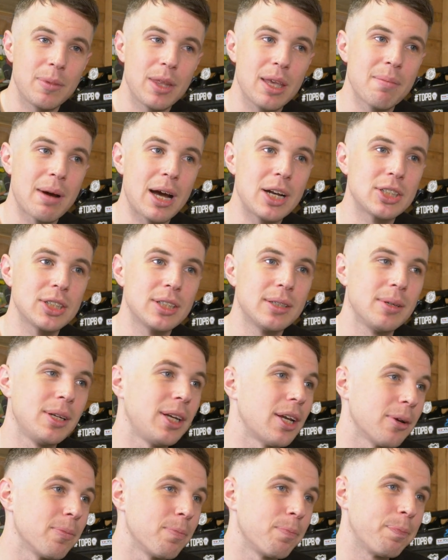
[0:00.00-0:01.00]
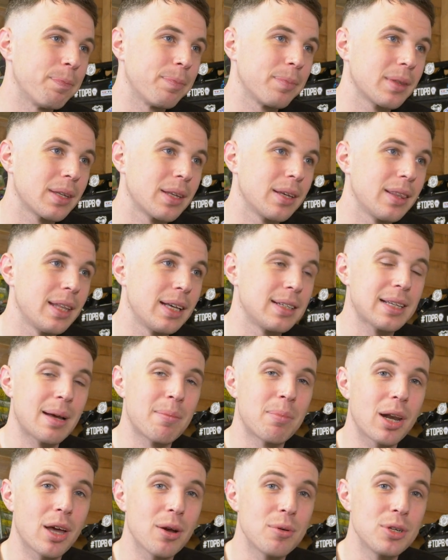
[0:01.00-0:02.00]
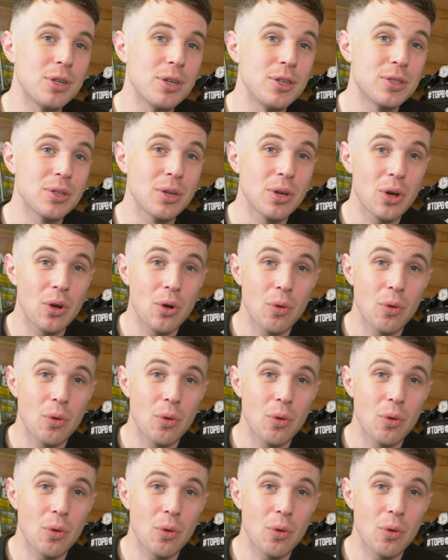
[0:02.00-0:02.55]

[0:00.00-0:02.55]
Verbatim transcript: Imagine, you know, the example I would use